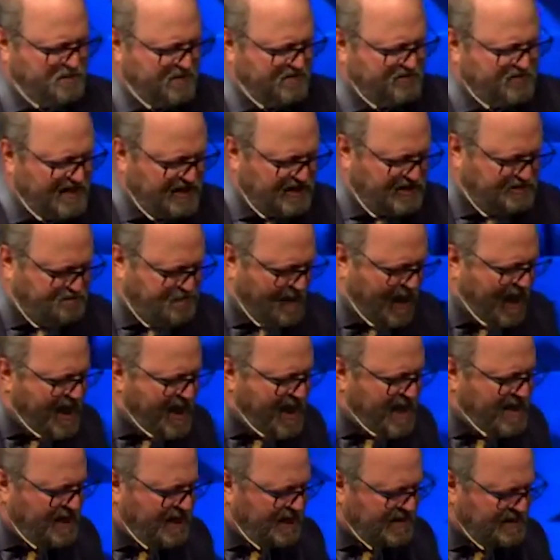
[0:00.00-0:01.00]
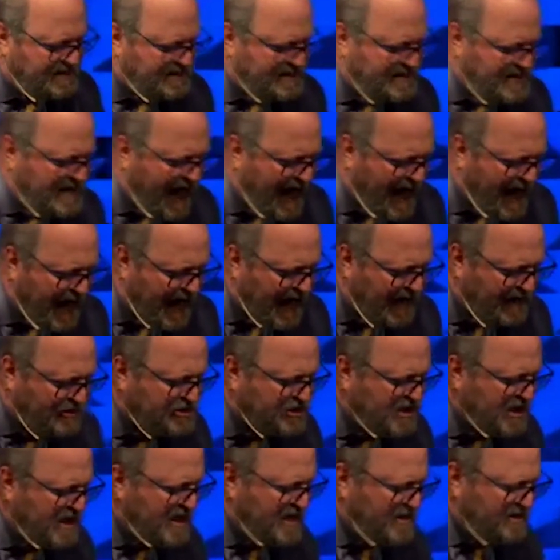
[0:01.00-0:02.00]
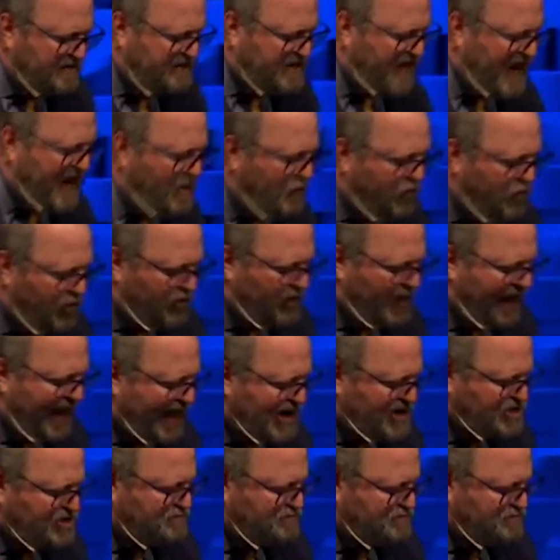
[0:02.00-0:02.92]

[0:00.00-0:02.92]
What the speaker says: of these pagan gods, they were as